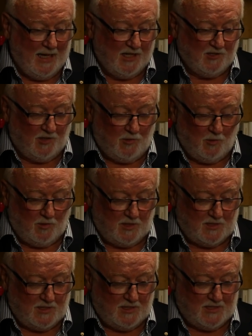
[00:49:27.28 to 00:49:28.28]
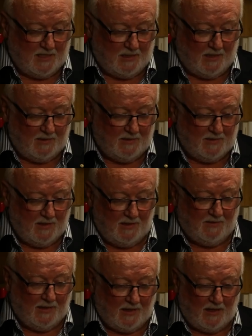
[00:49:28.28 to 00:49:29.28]
She said, I
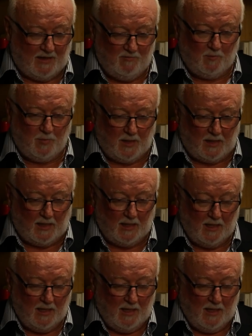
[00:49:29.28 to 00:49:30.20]
didn't think I'd ever be